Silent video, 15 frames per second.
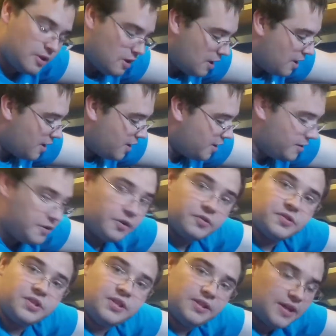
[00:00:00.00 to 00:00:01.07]
you'll
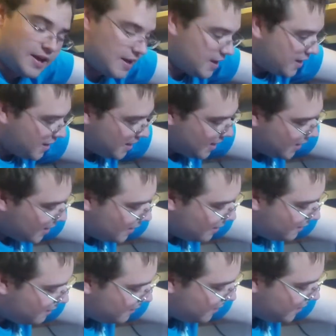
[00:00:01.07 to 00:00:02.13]
see that I
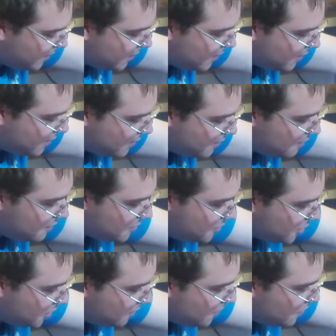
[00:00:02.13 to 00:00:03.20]
have
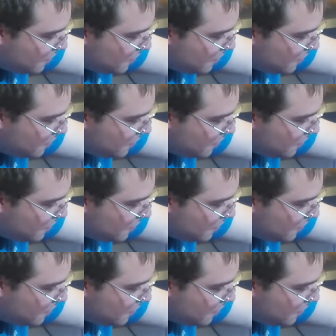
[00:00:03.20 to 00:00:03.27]
done a few